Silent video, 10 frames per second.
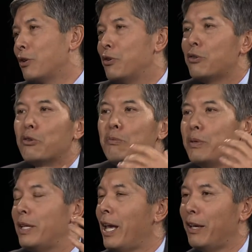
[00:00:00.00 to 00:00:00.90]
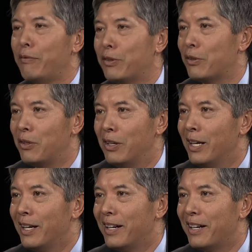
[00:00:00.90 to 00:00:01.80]
neurobehavioral
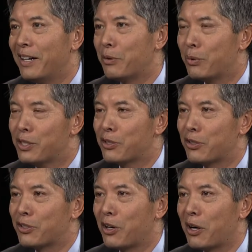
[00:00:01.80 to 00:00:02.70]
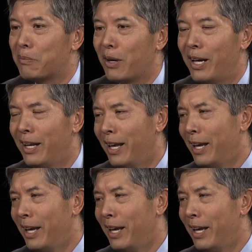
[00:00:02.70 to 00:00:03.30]
uh, research arm, right?